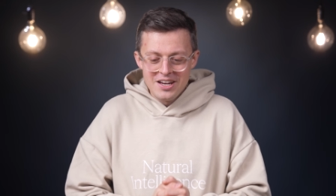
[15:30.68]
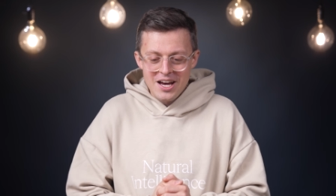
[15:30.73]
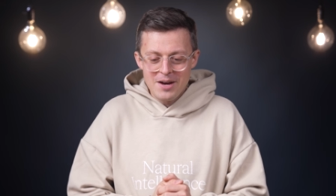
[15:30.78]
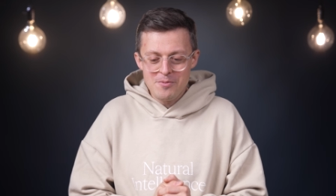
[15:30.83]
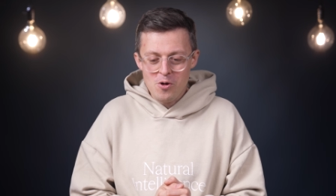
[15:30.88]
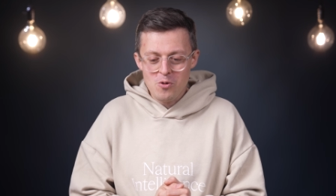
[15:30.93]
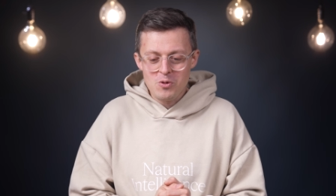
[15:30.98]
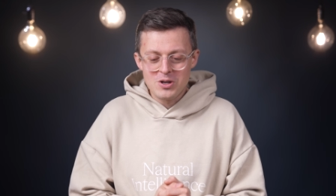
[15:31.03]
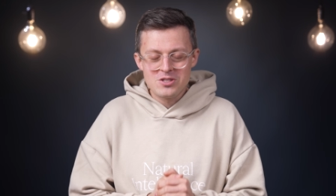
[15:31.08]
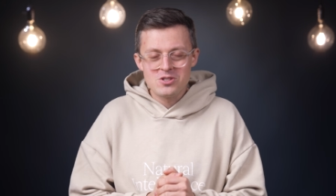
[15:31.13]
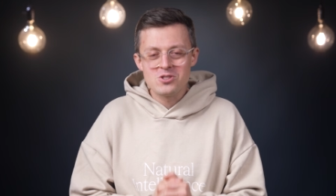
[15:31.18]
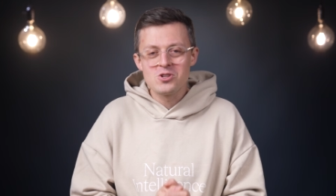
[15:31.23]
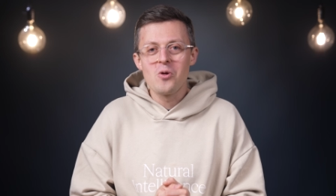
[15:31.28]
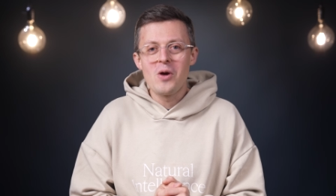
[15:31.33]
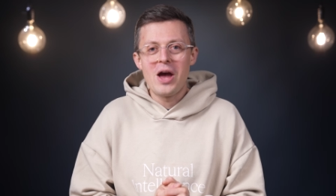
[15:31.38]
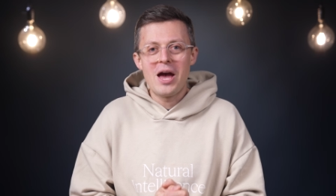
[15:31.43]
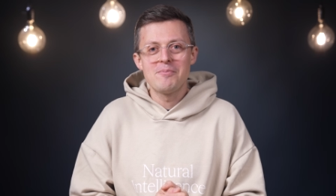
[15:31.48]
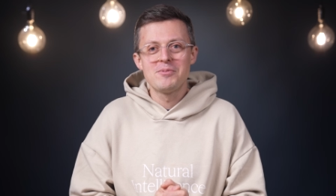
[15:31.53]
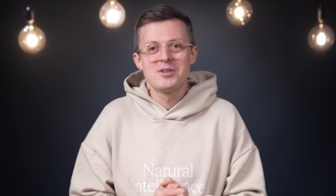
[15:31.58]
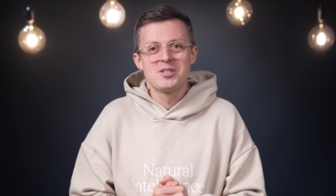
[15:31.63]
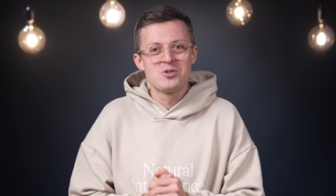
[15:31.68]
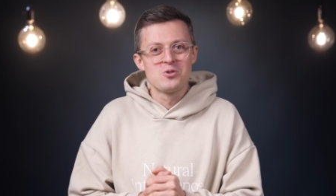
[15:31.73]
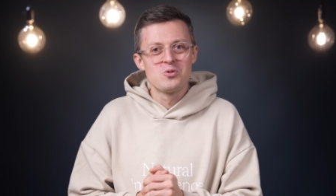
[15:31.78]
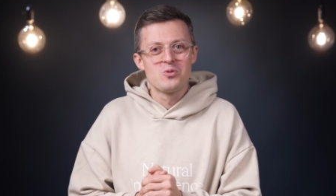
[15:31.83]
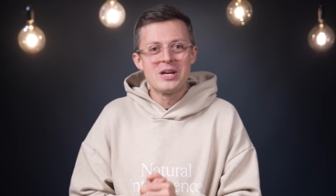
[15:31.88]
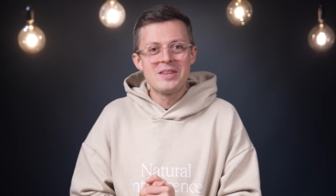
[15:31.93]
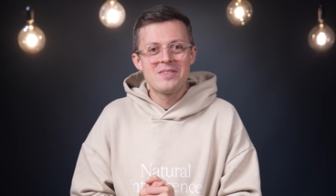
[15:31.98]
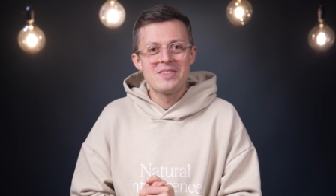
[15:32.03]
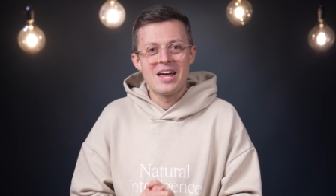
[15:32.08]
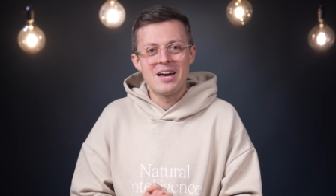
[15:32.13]
I'm always so happy to
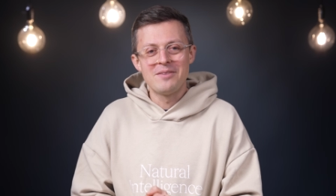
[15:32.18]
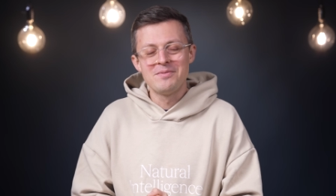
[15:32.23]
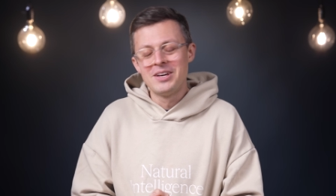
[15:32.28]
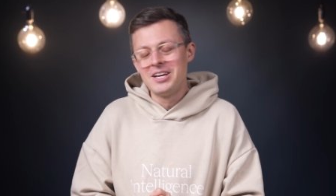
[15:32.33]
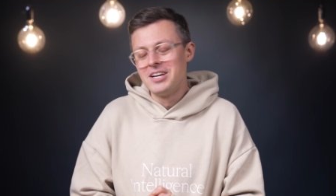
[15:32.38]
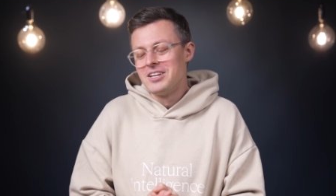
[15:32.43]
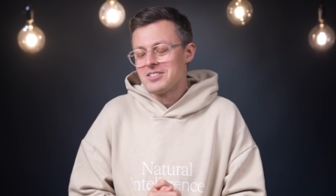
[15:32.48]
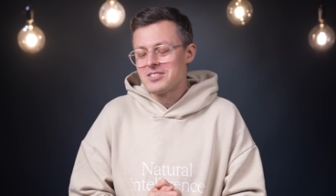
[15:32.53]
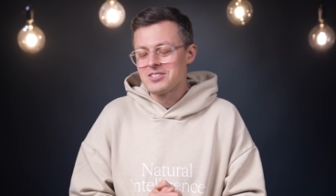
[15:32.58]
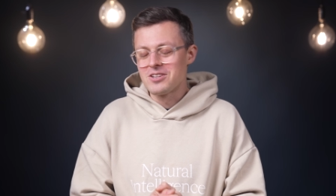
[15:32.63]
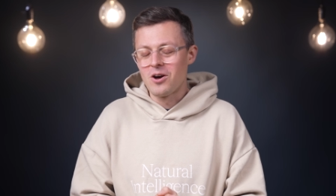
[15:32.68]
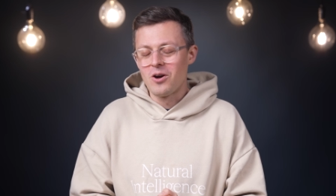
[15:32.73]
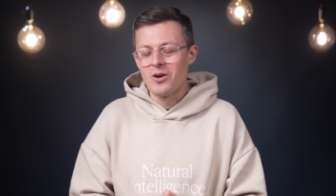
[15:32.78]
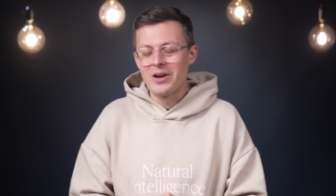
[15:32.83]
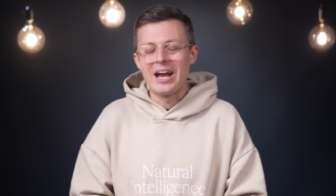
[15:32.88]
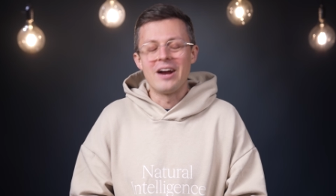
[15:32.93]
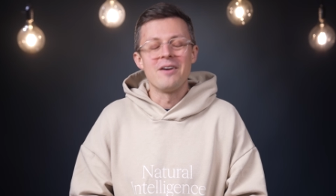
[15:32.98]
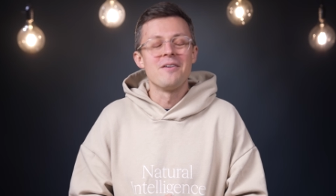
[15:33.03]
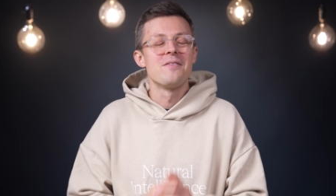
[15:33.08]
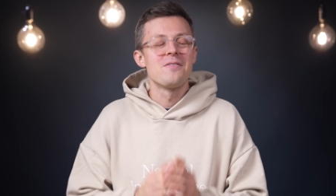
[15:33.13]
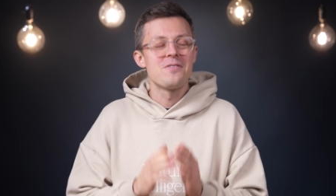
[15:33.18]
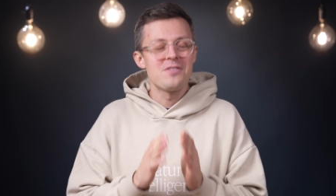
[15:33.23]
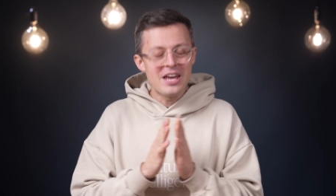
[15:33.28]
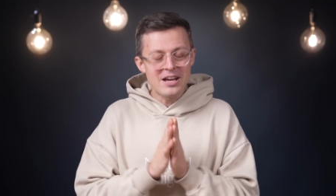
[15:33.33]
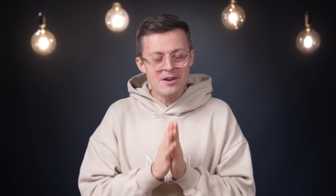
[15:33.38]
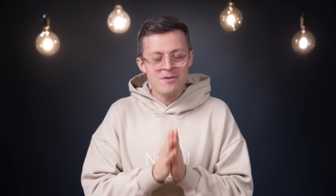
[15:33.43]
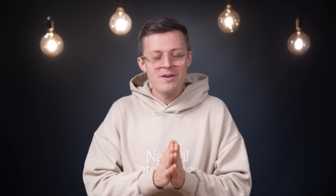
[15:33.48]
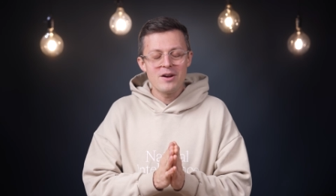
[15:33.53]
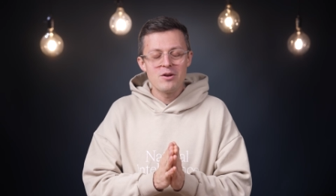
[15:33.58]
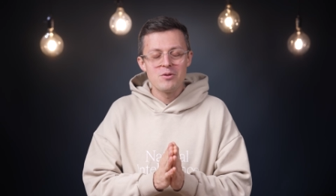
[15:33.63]
read them. So yeah,
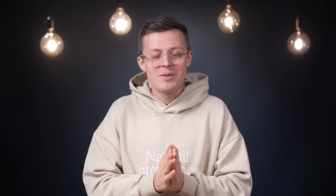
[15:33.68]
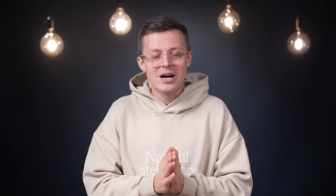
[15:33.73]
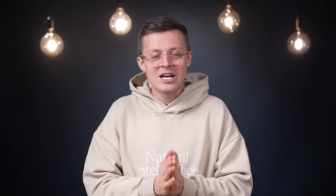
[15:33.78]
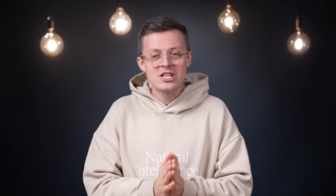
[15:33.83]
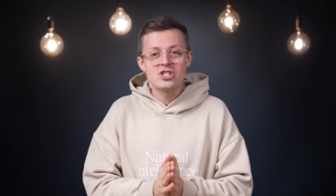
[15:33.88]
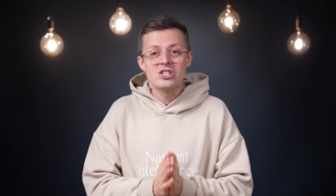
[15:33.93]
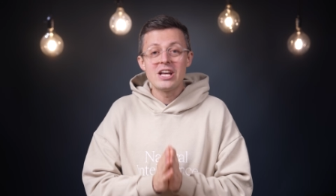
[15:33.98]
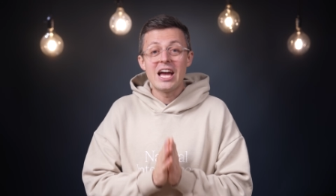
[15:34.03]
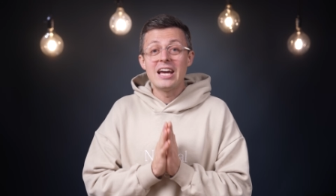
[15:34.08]
thank you very much.